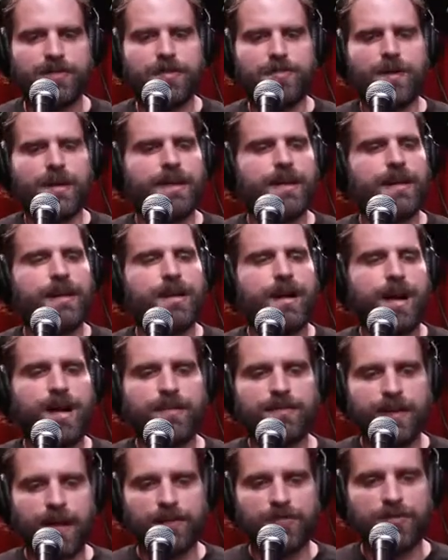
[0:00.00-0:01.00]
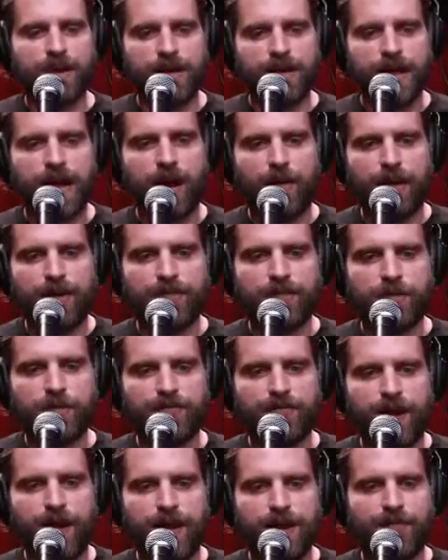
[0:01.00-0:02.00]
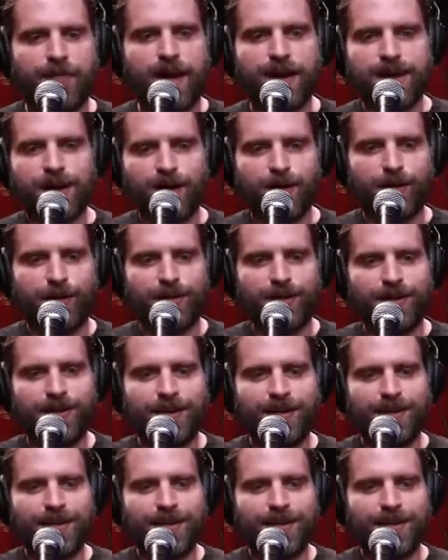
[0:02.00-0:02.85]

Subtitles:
And you're running a contest right now, right? So if I color